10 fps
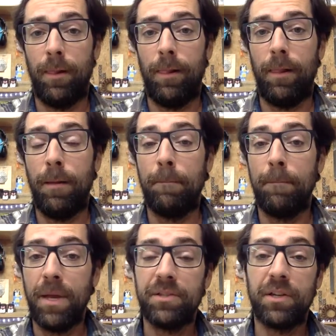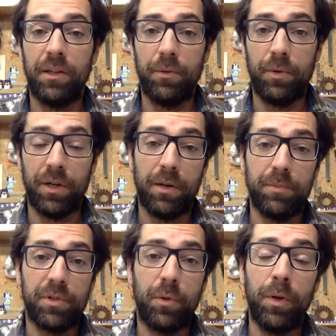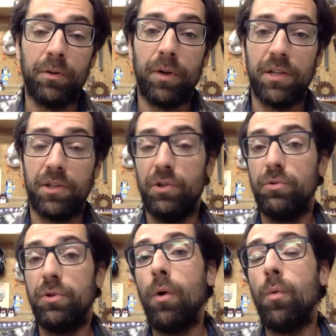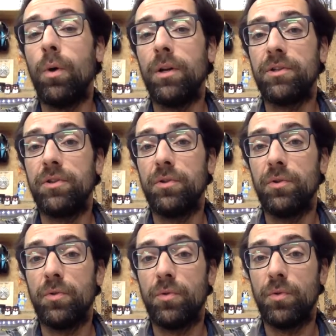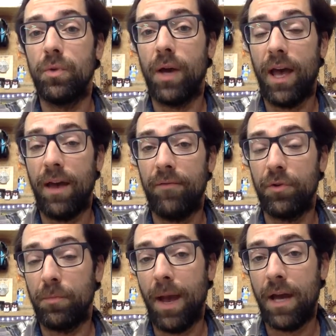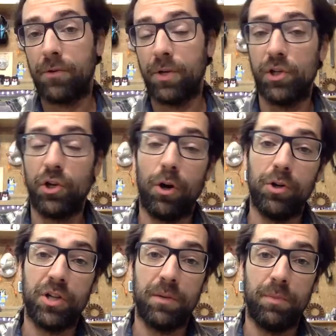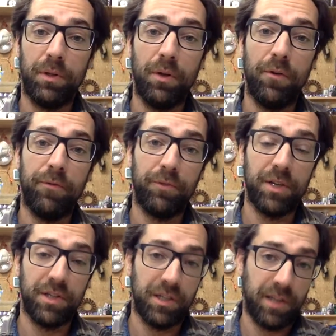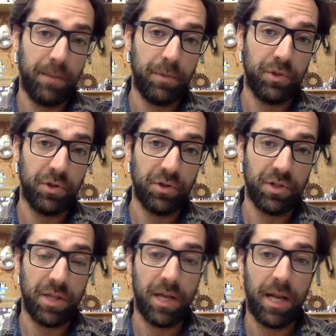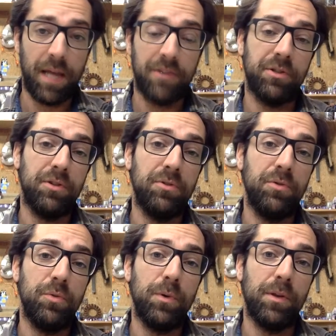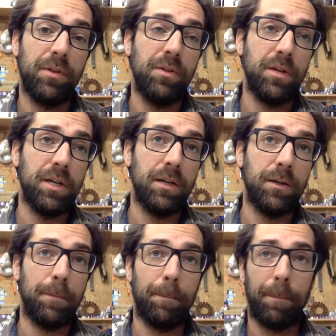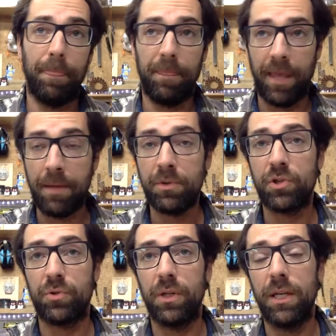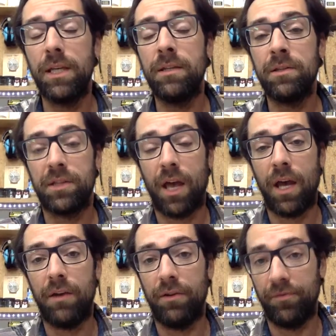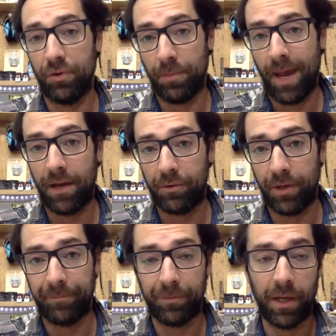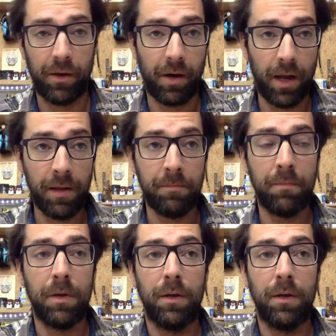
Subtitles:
And basically, when it comes to winterizing, you don't want to have your battery charging below freezing temperatures. And that has to do with the chemistry inside of your battery. Now, I am